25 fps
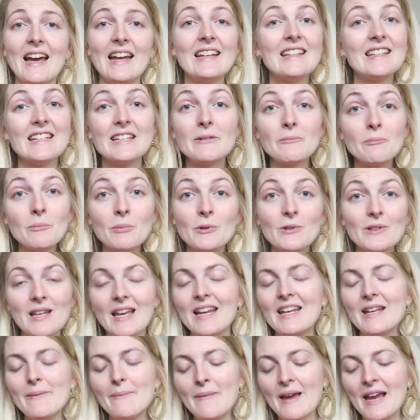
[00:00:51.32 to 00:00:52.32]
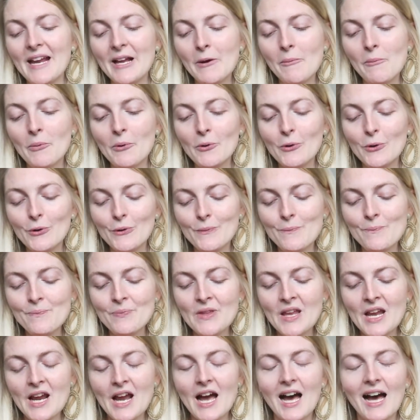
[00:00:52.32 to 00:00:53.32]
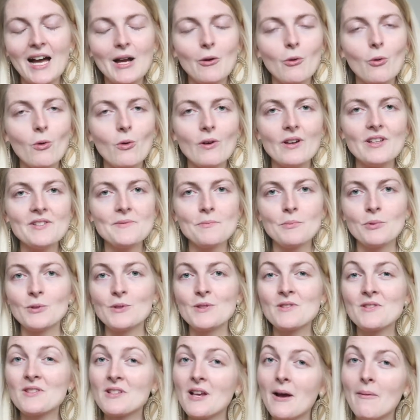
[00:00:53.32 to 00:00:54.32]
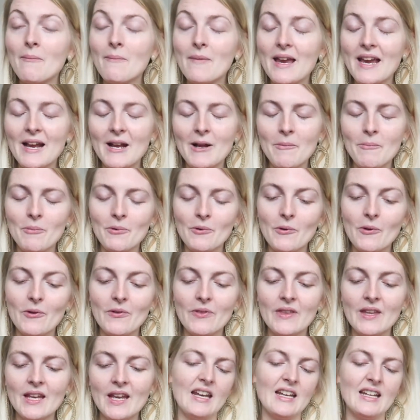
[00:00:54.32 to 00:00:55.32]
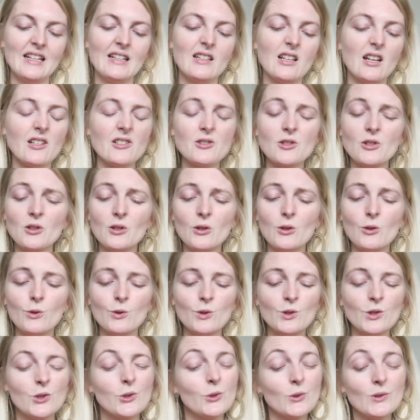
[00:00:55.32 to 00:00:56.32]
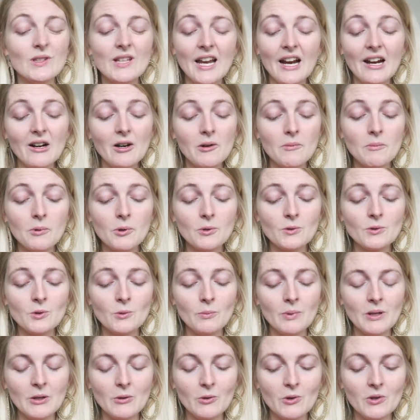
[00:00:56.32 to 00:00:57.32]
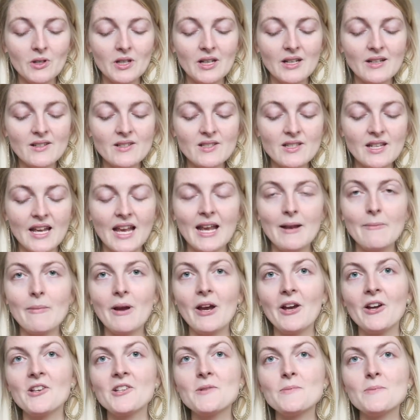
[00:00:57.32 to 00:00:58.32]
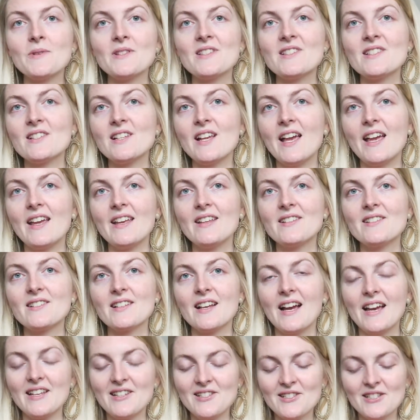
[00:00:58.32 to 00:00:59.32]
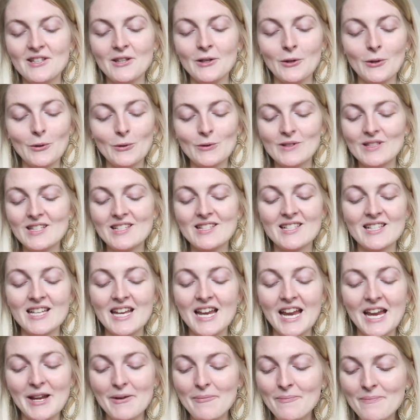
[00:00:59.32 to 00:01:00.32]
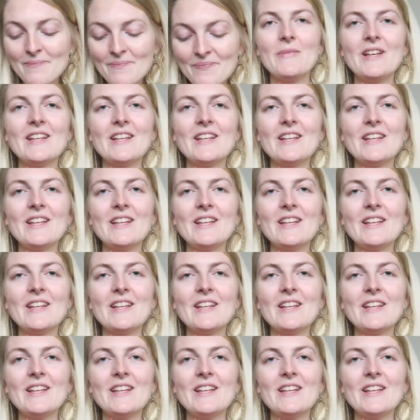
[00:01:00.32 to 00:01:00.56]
I didn't put any makeup on. I always put some makeup on and it doesn't look too terrible, to be honest. And my husband says I still look the same.